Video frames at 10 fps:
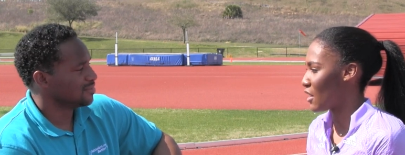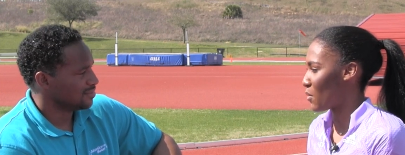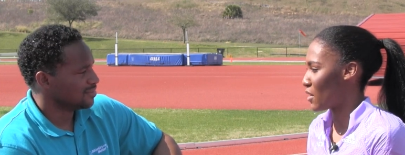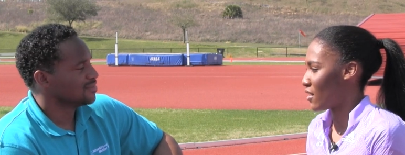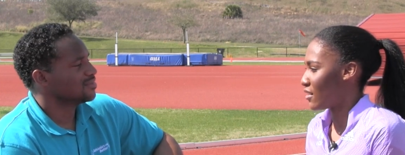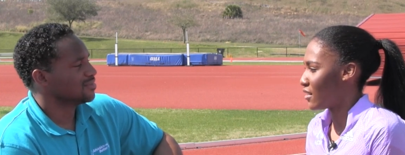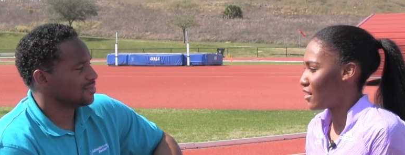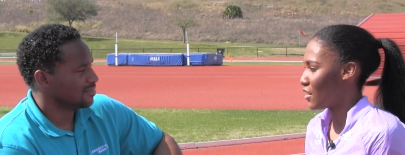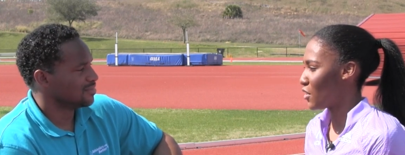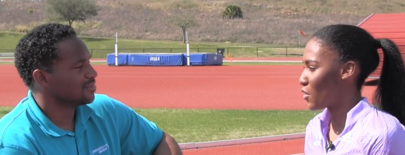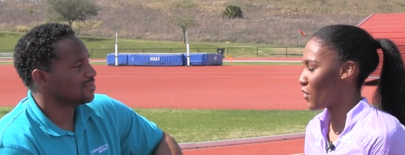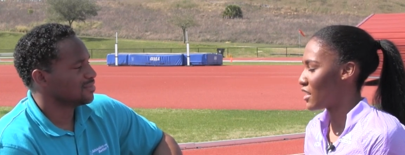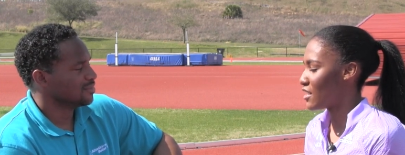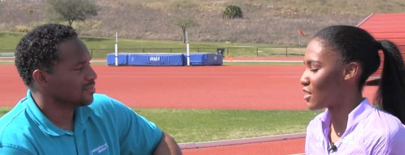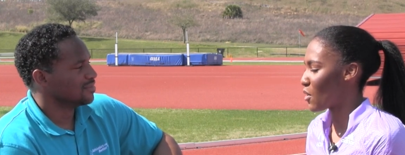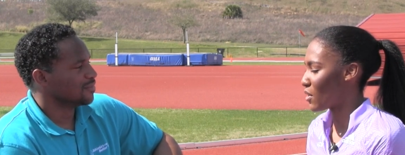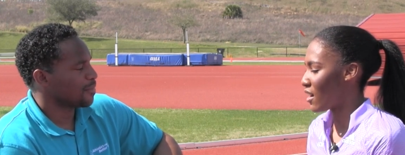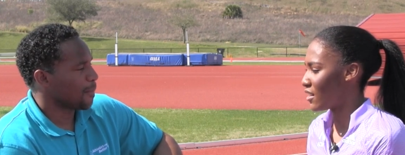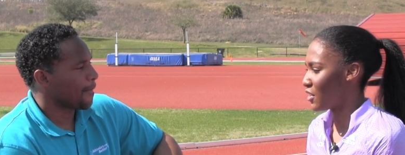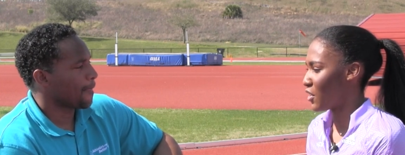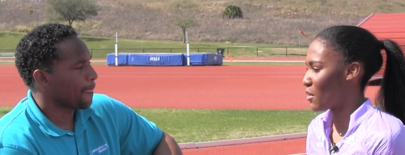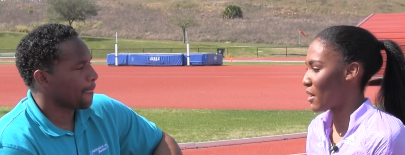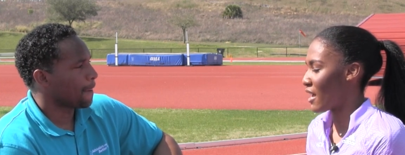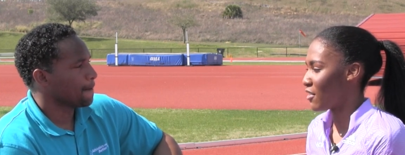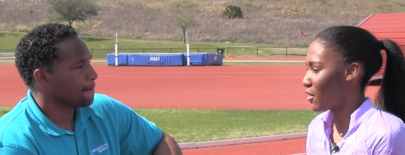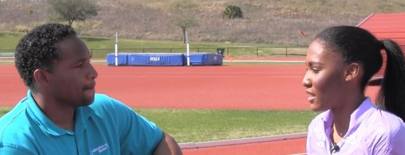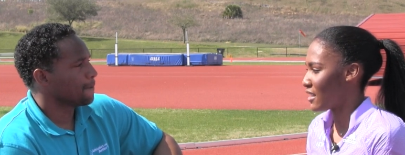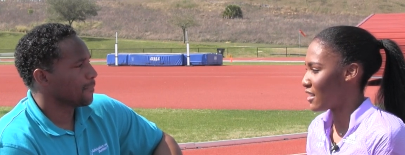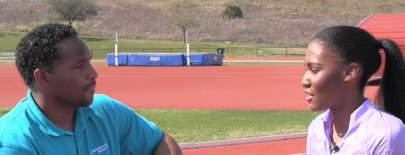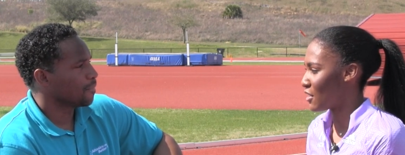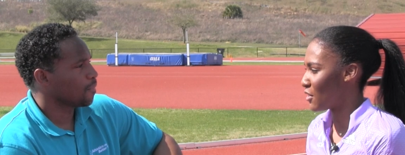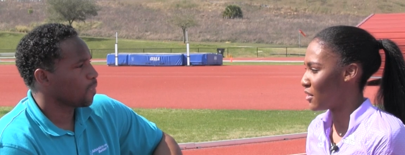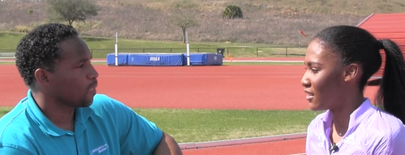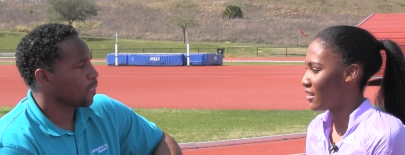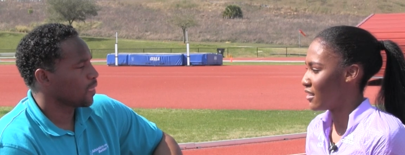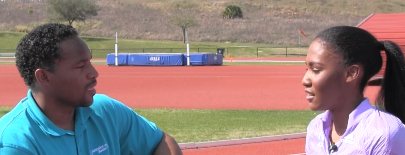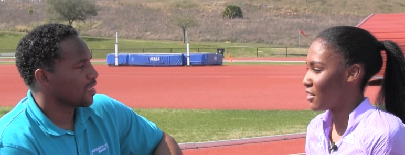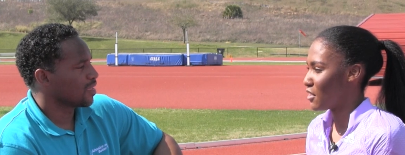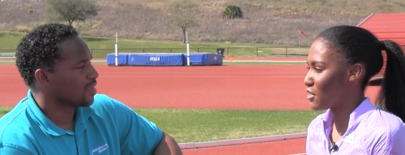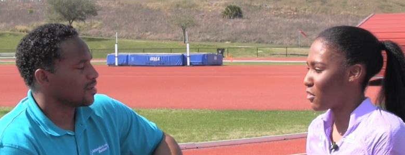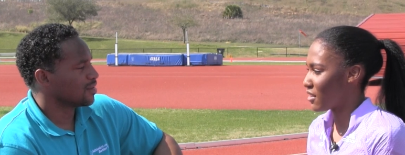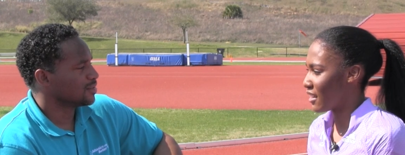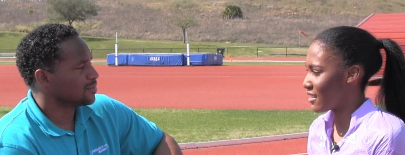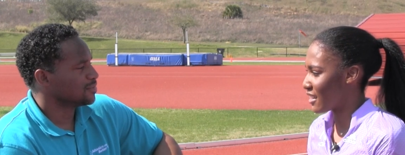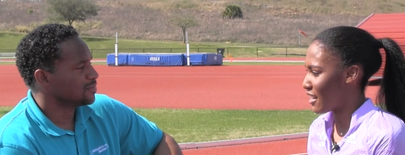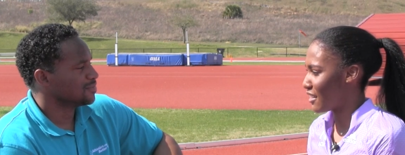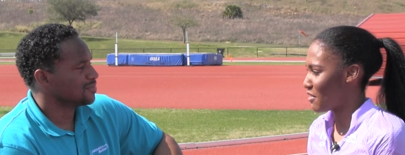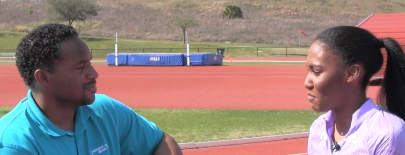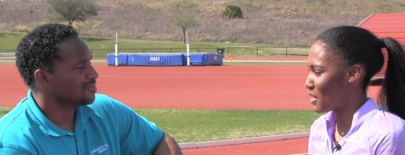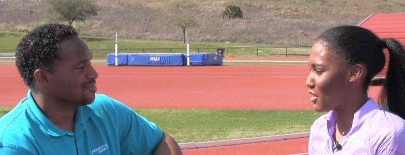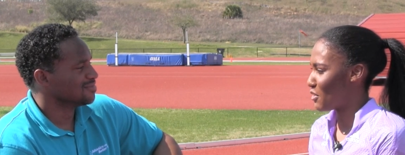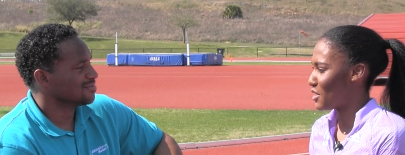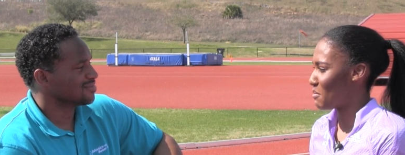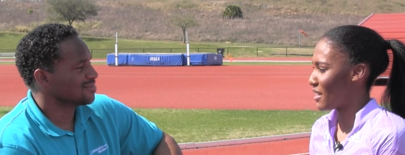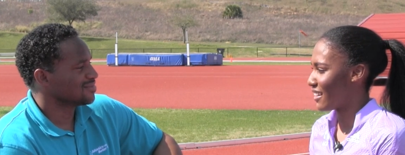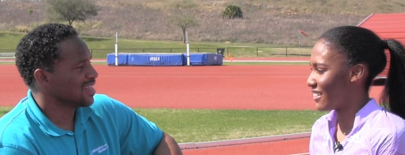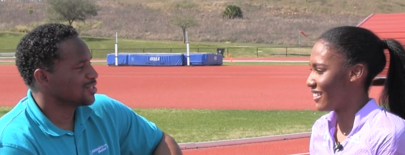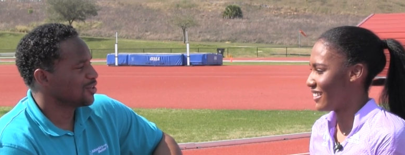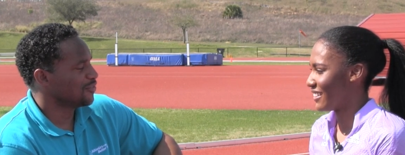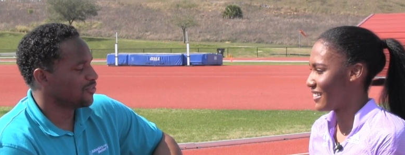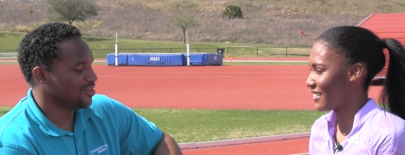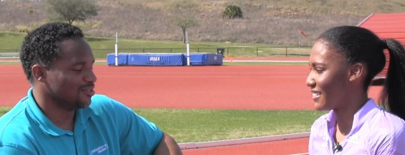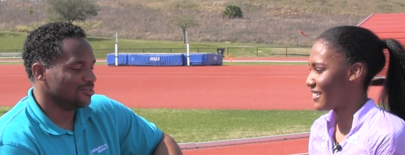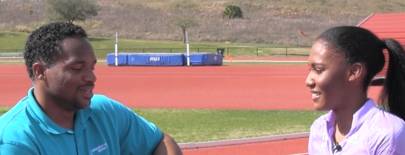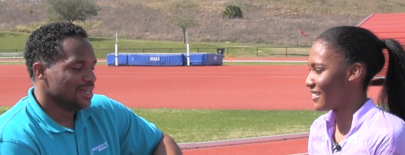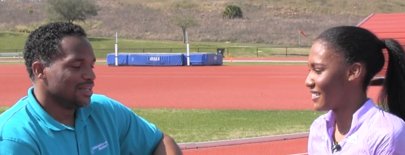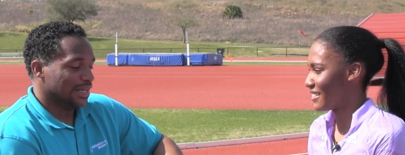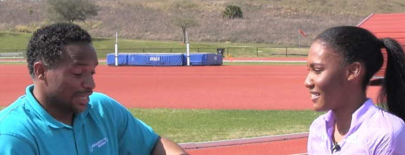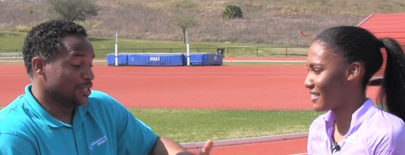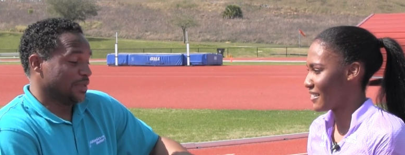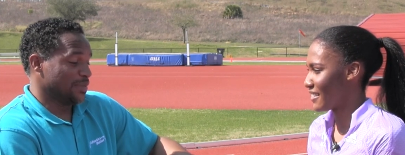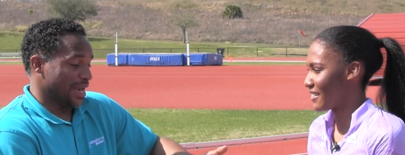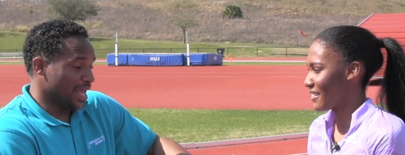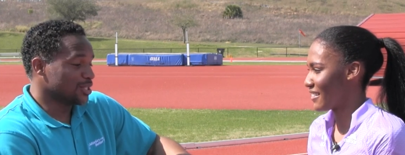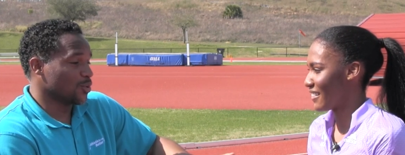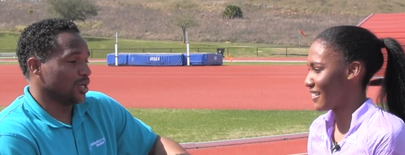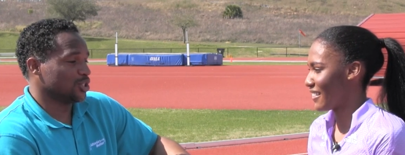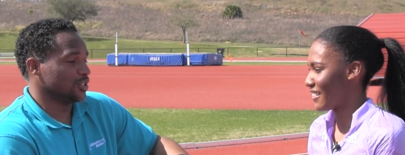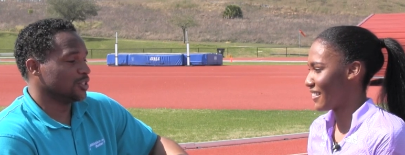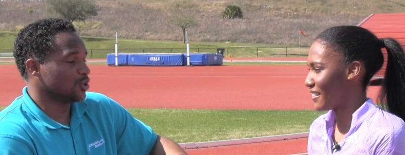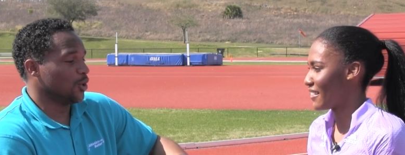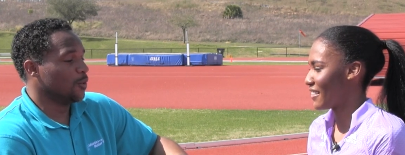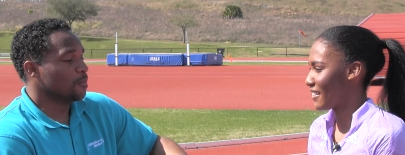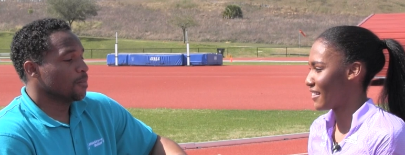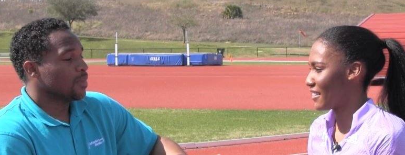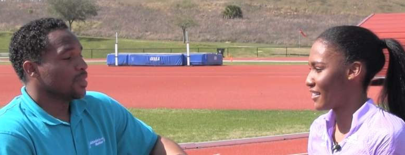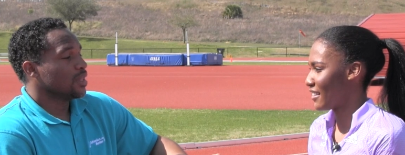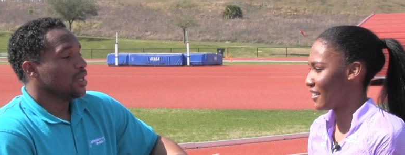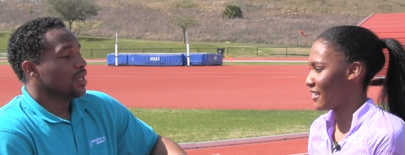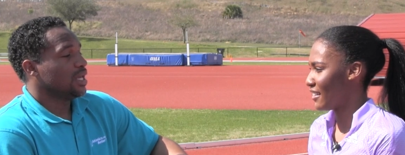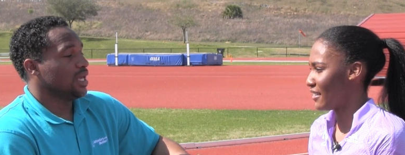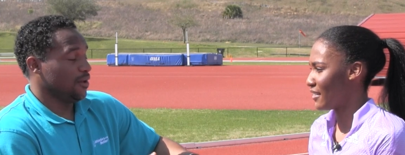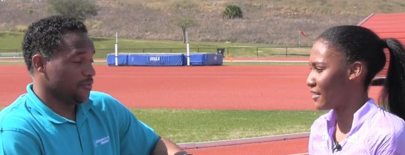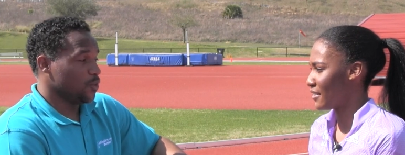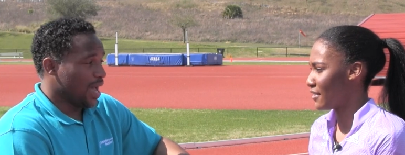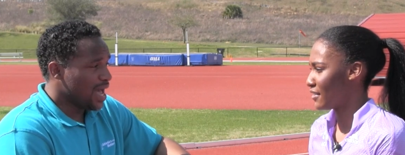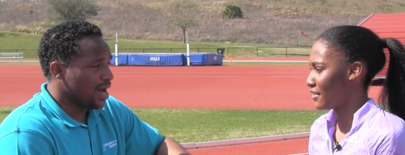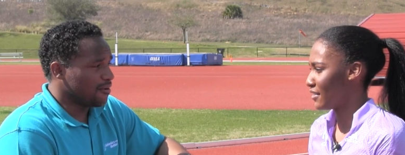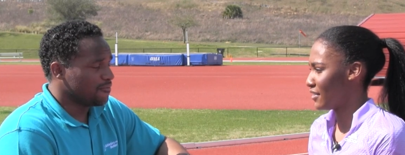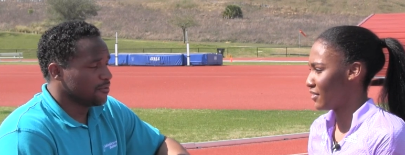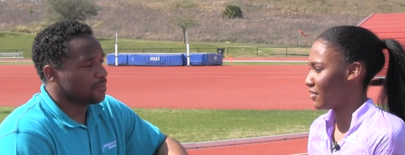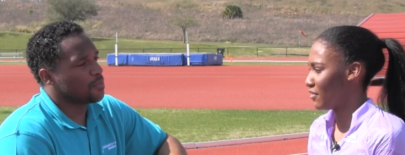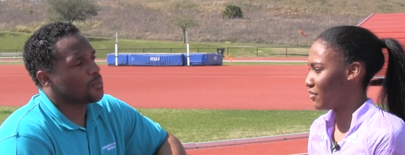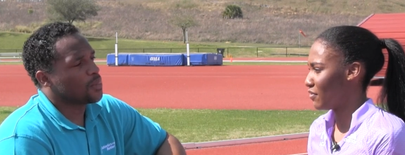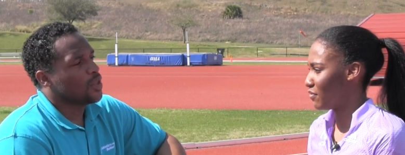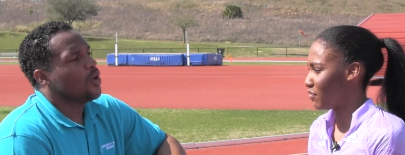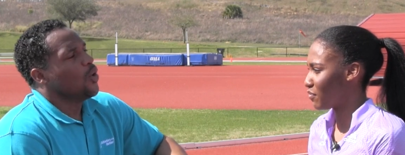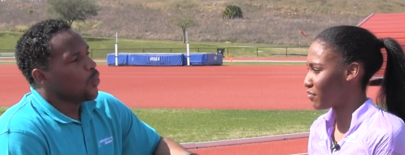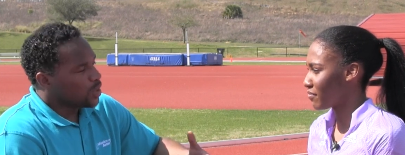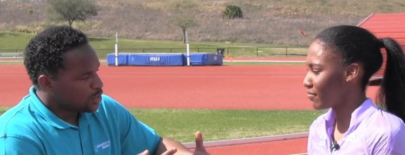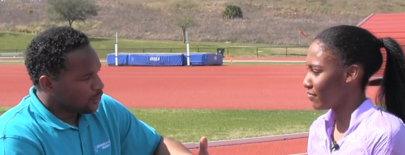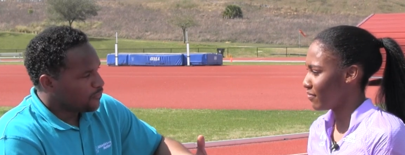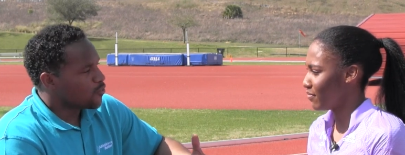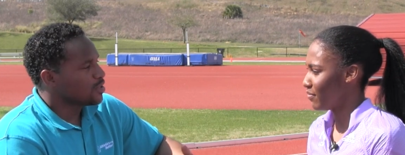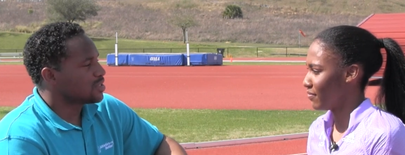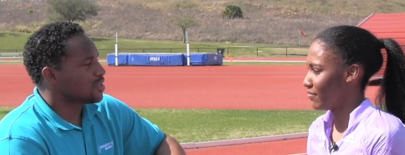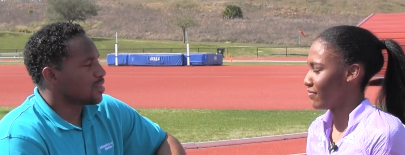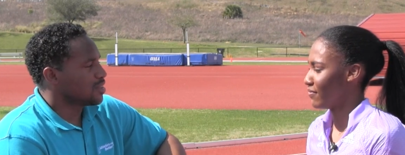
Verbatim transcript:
Speaker 1: There were you know, races going on in Europe. I had no idea. So this whole thing has kind of been new to me. That's good
Speaker 2: for you. That leads me to my next question. So if you have, what's the first